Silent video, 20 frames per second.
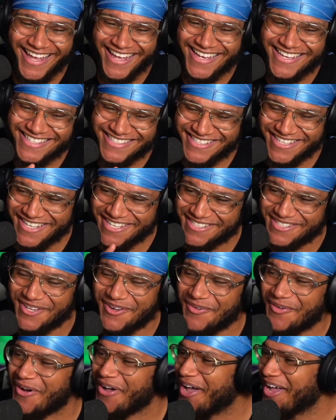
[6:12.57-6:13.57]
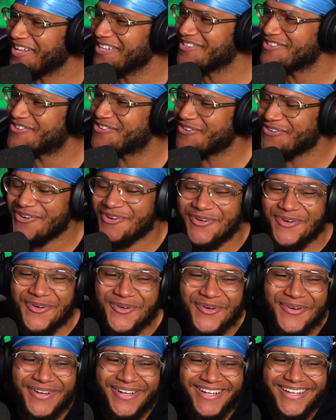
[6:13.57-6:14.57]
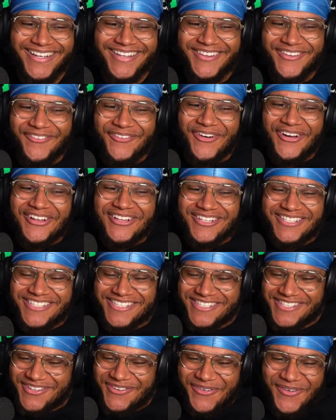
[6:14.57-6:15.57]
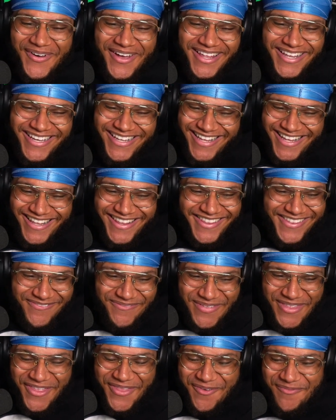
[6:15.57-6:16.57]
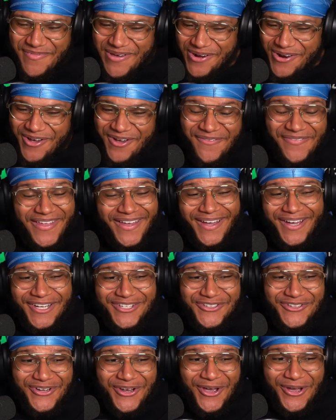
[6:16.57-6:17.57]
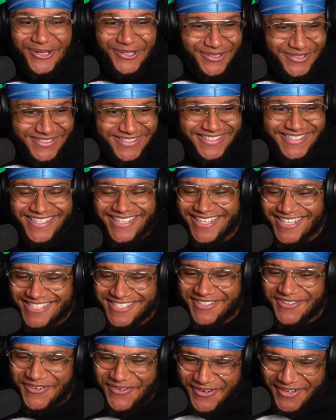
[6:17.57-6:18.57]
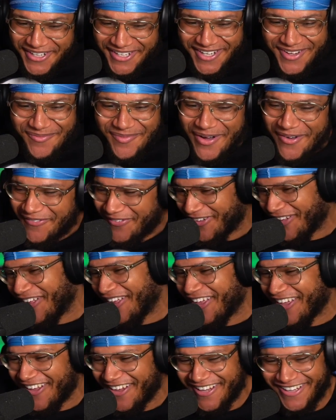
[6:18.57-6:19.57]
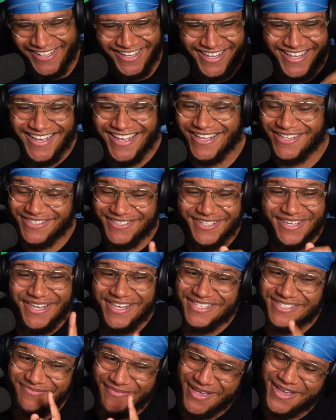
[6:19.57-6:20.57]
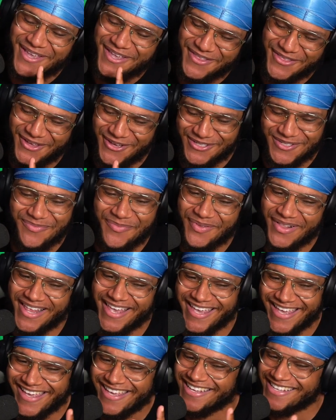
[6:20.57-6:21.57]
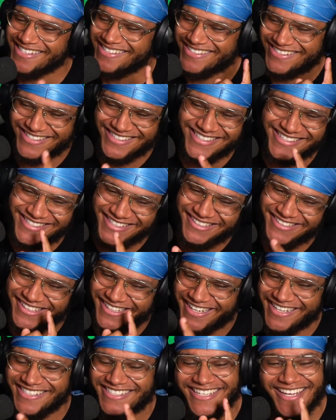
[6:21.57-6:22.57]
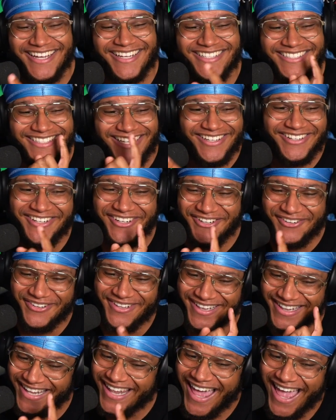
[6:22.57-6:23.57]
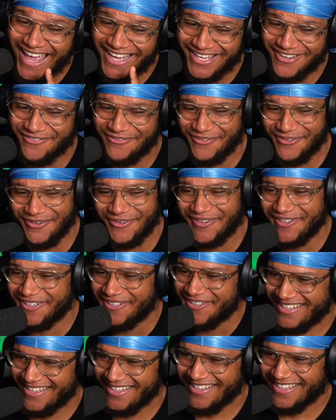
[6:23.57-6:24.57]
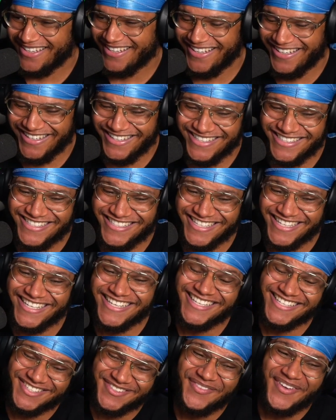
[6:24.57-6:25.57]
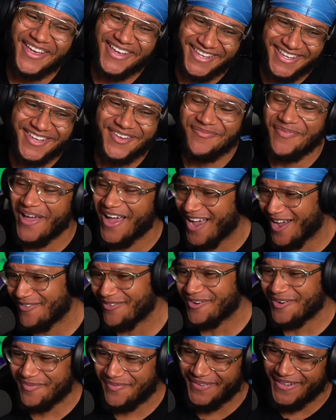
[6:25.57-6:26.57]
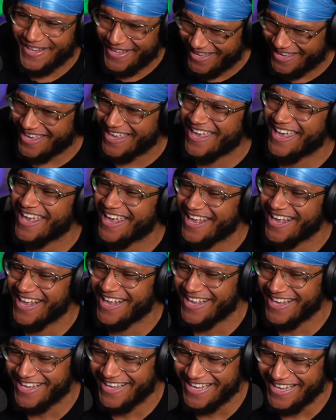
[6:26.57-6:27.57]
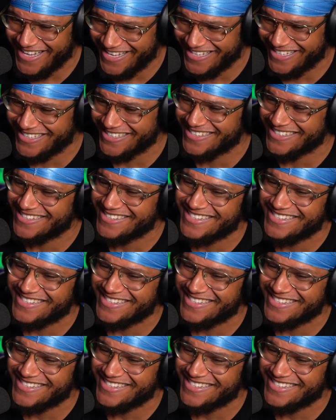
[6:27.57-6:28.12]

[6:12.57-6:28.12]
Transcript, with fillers: She's the one true. The one. She's the one in, in the middle of the hundred hoes. She is the one above all. She's making those plays. Sunday John chan is out here lacking for real. And she's making power plays.